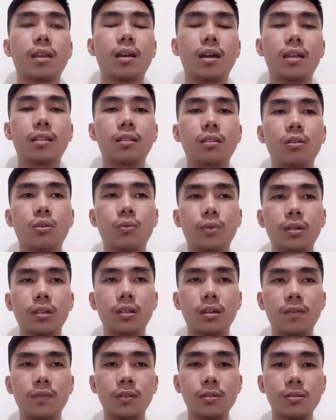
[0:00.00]
At lower
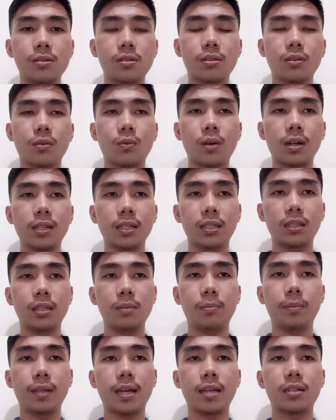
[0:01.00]
levels, the quality
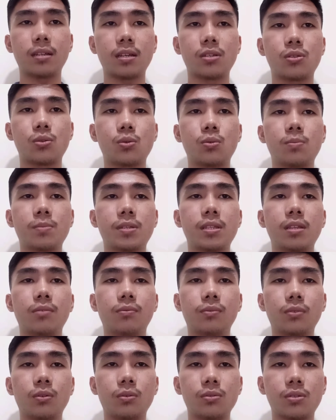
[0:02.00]
plan assumes the
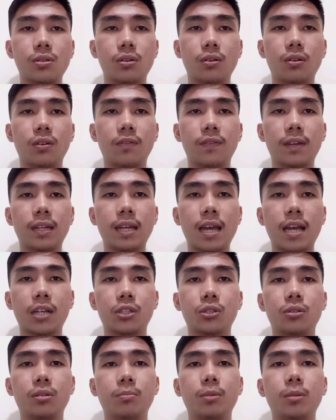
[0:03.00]
roles of an
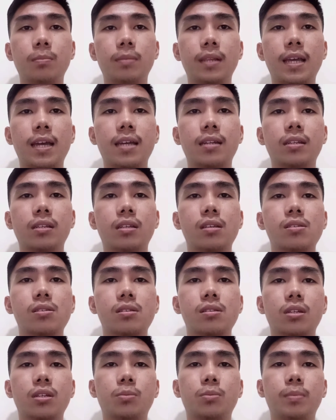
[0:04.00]
actionable plan.
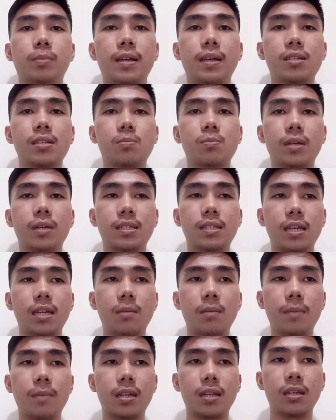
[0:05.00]
Such plans may
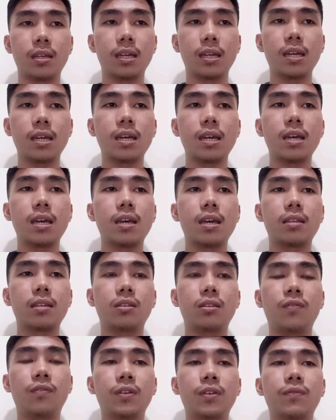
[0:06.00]
take many
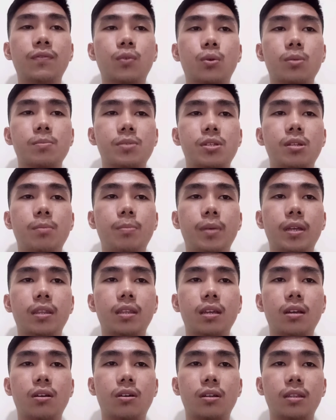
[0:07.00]
different forms
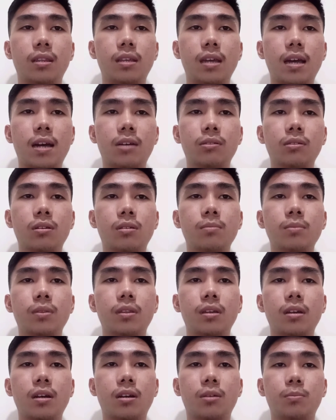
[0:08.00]
depending on the outcome
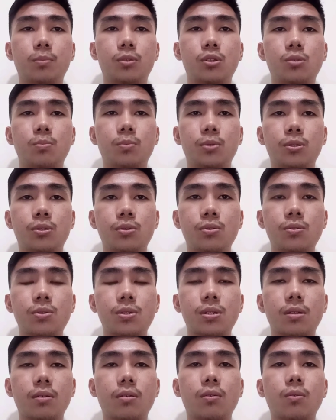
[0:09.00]
they are to
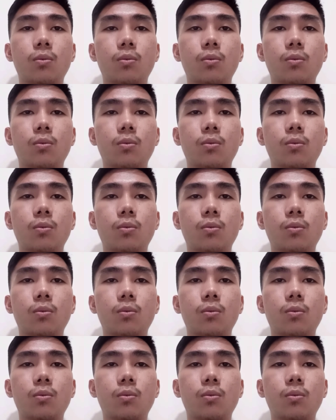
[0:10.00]
produce.